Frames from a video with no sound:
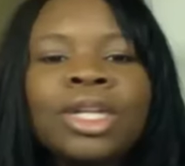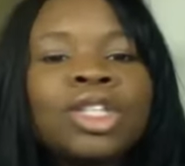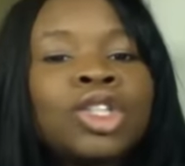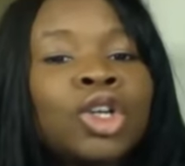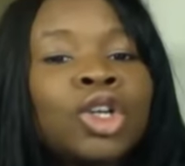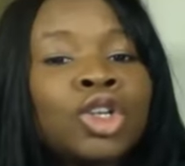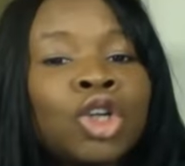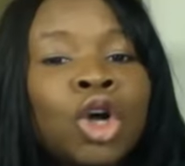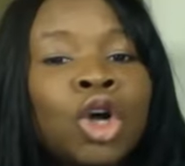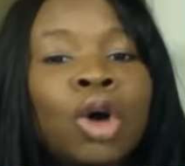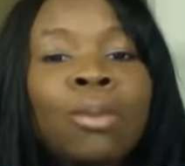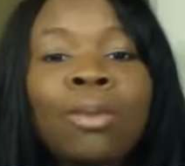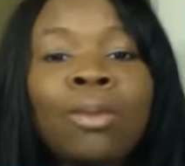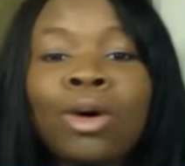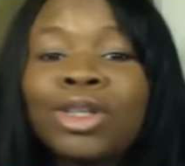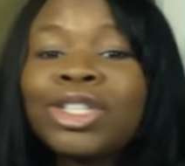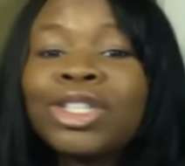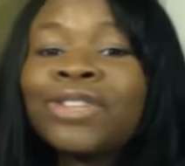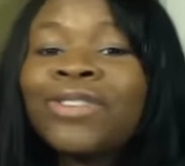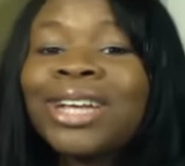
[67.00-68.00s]
So no,
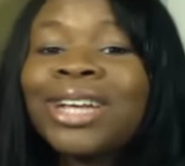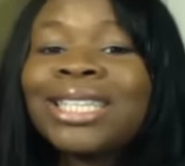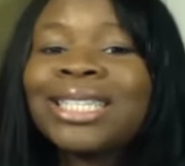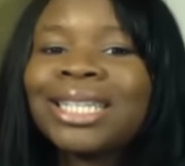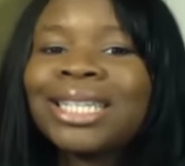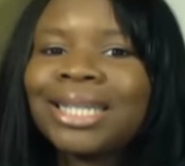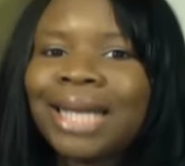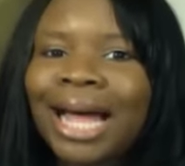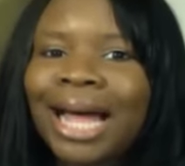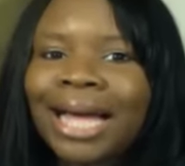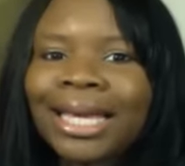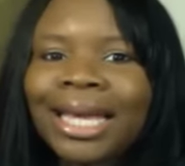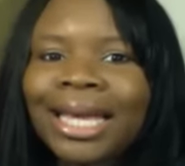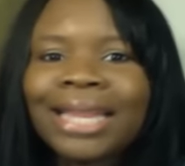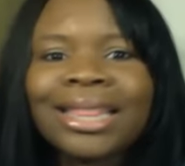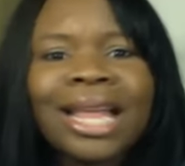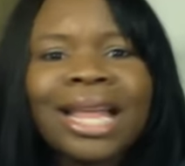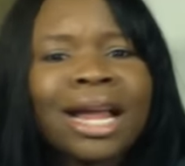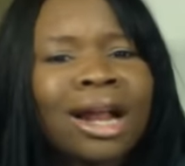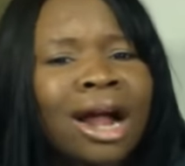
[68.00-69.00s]
most of us did not get
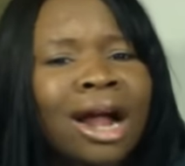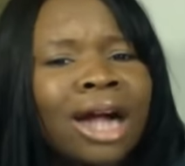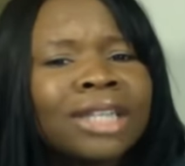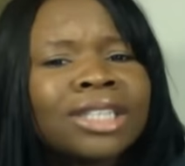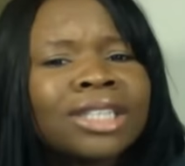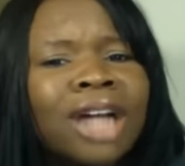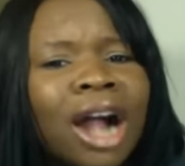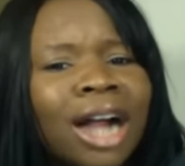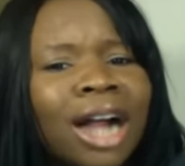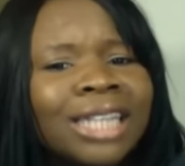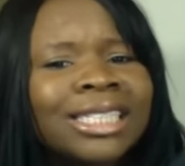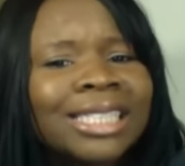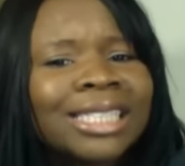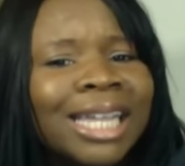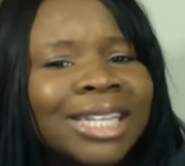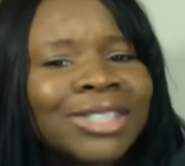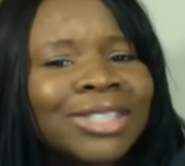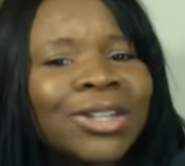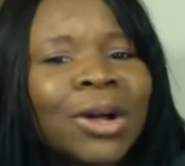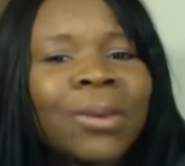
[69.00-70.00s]
that heart to heart
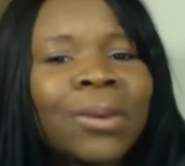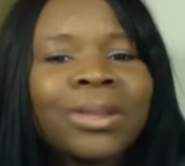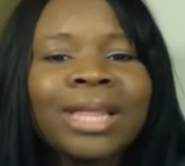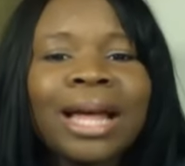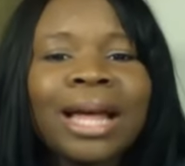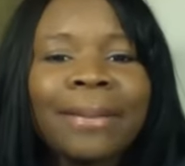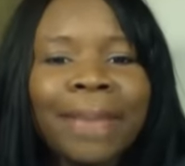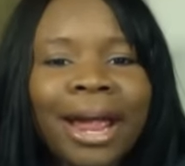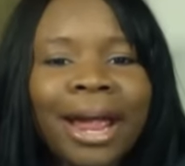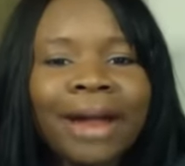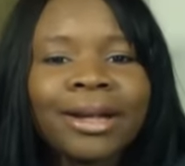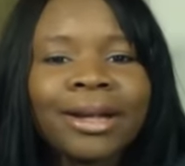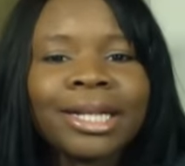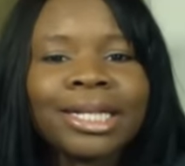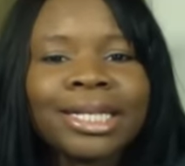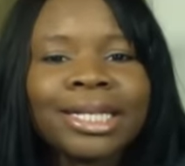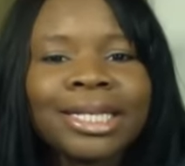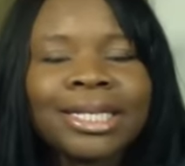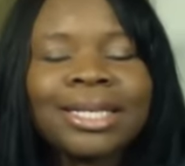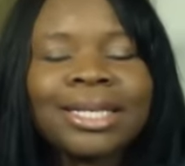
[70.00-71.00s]
sex talk with our
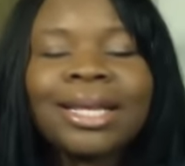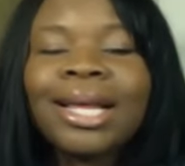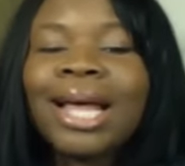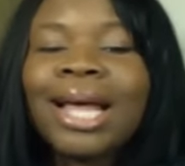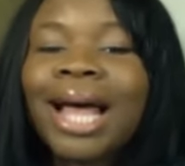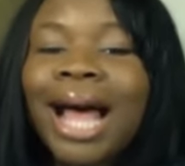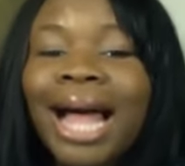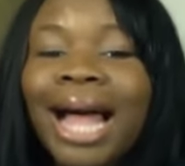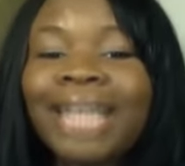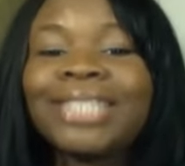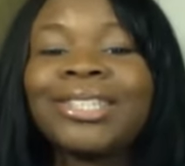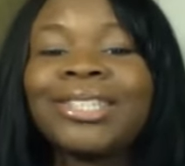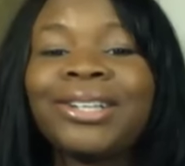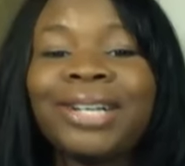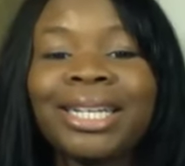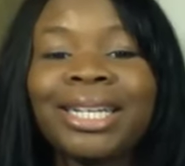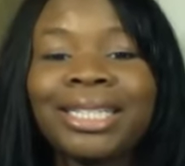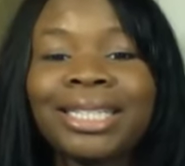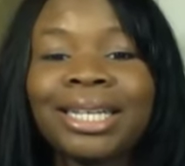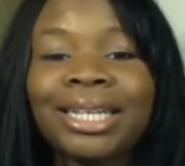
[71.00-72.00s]
parents. I
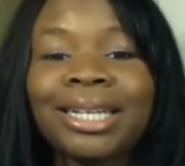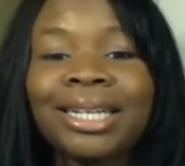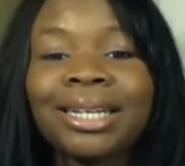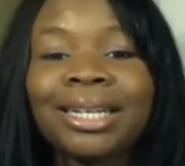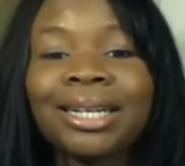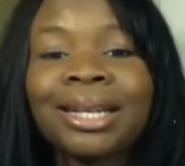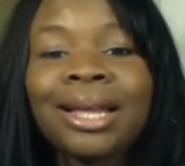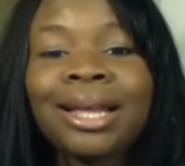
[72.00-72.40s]
certainly didn't.